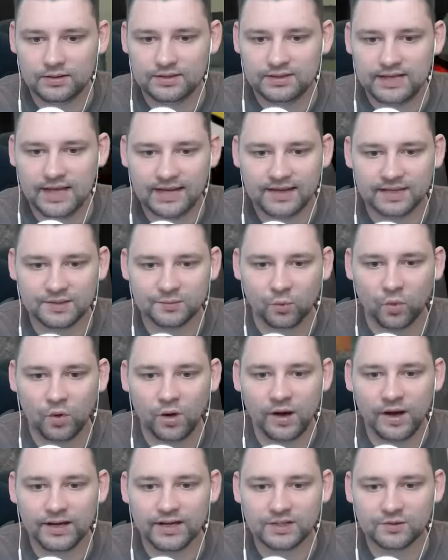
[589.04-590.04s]
Take this more
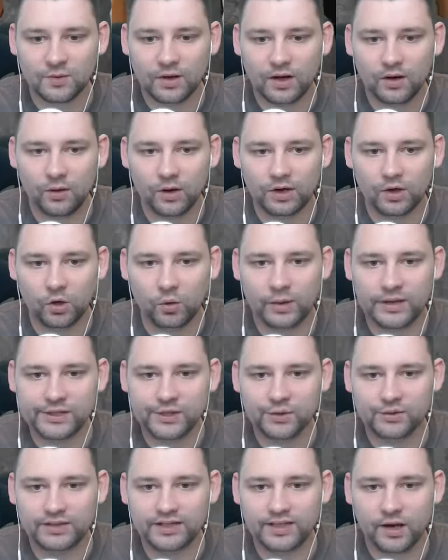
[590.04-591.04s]
iron as well. I can
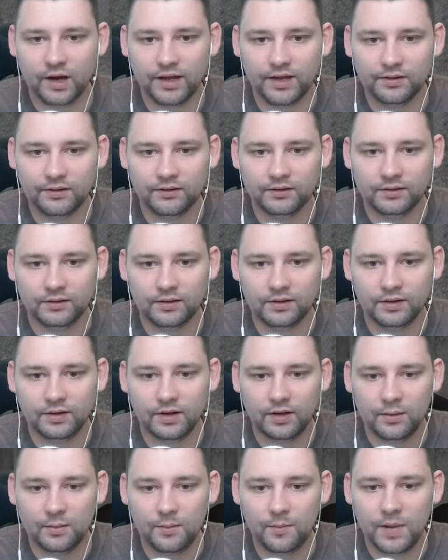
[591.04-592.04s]
always use the iron.
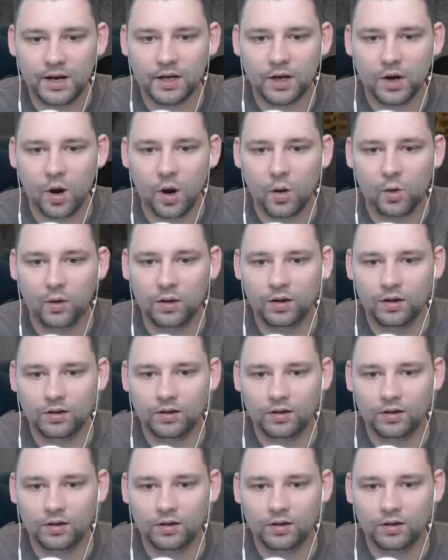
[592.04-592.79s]
A bit of coal.